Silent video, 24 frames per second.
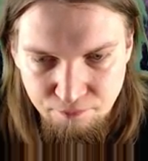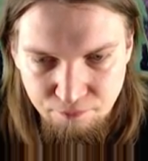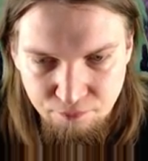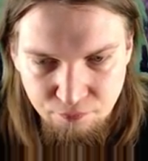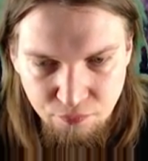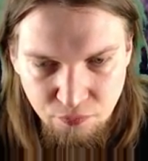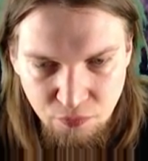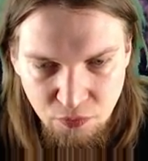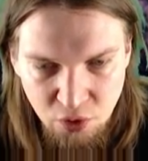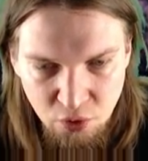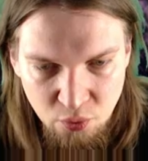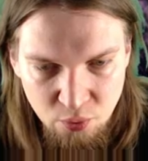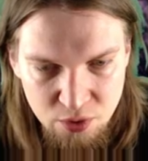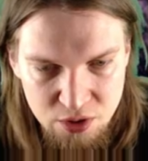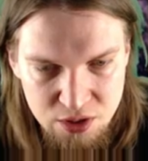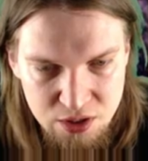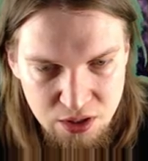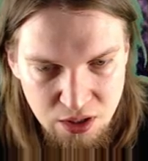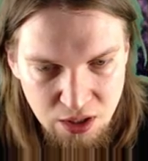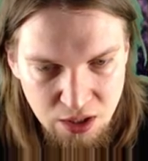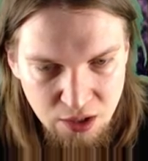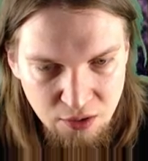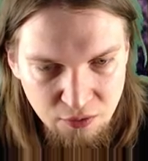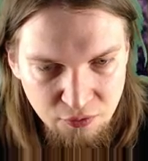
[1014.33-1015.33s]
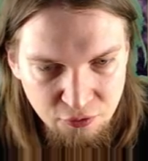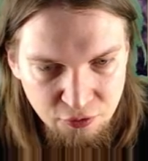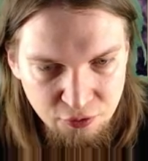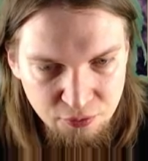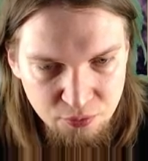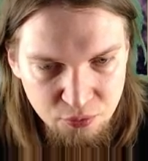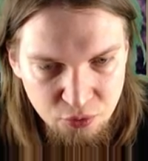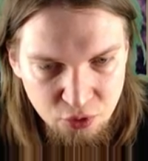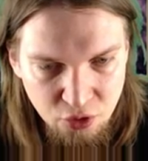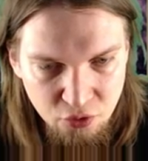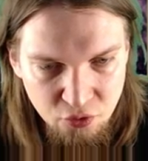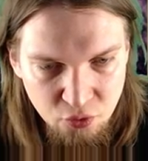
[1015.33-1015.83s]
You must leave.
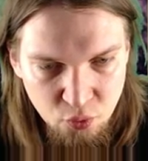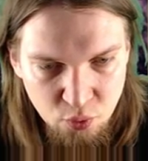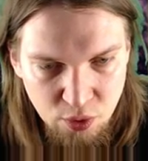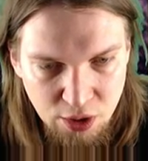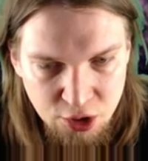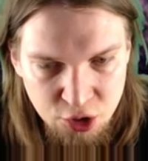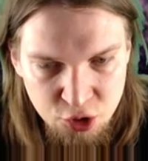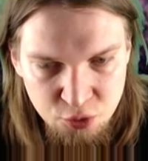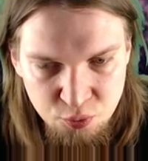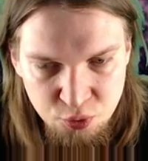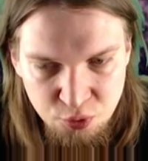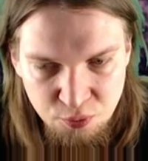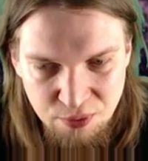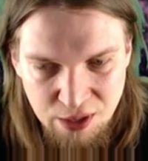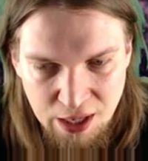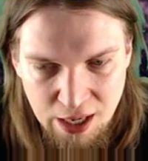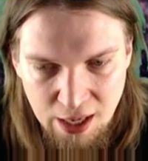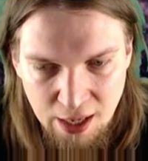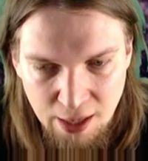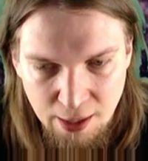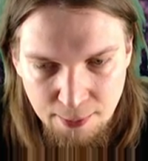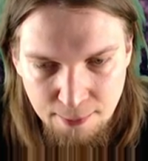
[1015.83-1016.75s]
You have a week to prepare.